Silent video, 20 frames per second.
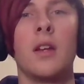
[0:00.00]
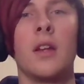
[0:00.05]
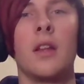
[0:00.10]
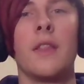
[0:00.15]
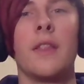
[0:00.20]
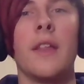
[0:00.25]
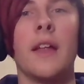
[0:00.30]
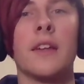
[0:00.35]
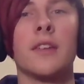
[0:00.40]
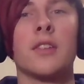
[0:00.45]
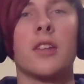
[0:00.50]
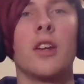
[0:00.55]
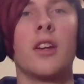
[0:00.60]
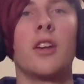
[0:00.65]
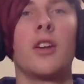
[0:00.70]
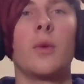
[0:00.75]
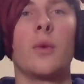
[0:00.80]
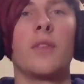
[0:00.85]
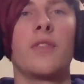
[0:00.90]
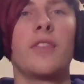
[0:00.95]
that's gonna
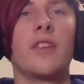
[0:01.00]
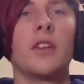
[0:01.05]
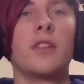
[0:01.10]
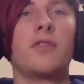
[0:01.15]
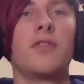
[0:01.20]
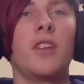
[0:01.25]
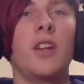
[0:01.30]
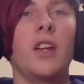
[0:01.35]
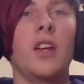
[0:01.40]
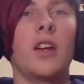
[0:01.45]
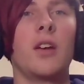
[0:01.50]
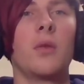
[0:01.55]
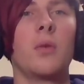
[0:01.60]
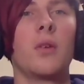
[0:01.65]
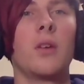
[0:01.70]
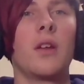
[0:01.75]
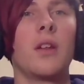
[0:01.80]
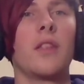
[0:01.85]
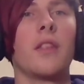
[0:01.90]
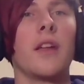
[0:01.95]
do it for this video.
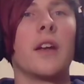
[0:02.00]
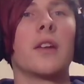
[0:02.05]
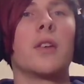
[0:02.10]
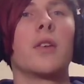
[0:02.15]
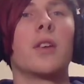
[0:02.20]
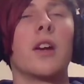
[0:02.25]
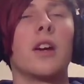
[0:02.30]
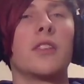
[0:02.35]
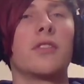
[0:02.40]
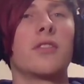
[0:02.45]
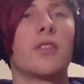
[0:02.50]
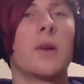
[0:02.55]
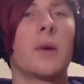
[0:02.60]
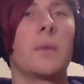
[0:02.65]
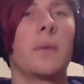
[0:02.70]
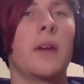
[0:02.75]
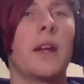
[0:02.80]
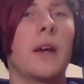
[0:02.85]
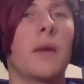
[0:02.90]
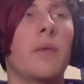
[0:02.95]
Thank you guys for
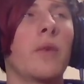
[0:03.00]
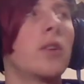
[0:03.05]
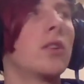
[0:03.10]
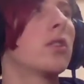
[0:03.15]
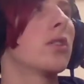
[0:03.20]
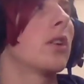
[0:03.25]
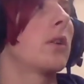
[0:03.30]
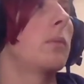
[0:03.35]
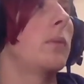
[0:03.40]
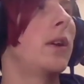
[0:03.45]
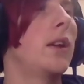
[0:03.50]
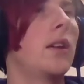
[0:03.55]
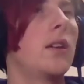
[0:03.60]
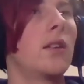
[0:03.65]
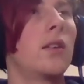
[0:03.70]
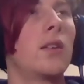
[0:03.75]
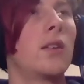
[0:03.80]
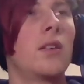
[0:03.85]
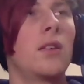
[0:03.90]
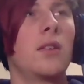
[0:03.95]
coming out and joining me,
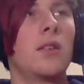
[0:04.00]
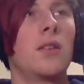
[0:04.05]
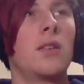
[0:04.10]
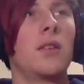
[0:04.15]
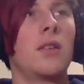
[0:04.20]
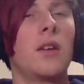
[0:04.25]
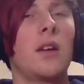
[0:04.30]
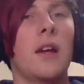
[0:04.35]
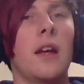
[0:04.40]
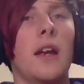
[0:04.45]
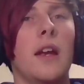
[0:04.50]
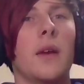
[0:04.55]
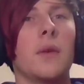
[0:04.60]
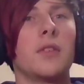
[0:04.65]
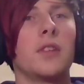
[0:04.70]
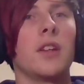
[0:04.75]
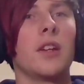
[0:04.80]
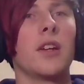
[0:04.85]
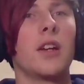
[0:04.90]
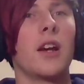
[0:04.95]
and I'll
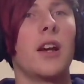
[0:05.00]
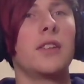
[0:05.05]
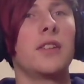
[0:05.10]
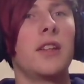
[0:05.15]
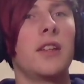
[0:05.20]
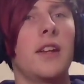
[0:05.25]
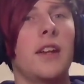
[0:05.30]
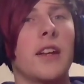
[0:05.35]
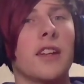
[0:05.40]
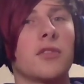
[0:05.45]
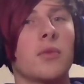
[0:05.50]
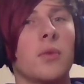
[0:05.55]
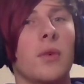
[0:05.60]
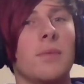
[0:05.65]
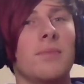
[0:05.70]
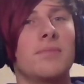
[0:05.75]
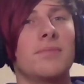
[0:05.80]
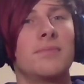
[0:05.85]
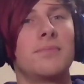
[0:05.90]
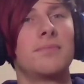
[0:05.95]
see you guys in the next
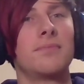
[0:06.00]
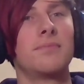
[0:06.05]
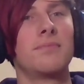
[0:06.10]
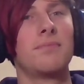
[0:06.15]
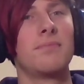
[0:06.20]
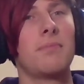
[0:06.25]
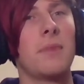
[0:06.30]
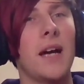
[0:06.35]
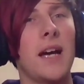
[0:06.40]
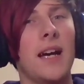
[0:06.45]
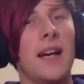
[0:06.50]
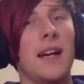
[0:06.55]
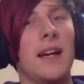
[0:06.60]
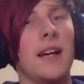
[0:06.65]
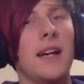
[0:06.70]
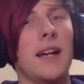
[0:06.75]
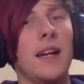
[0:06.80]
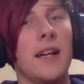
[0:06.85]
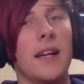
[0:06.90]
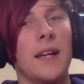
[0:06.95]
one.
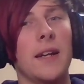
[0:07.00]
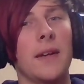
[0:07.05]
Bye.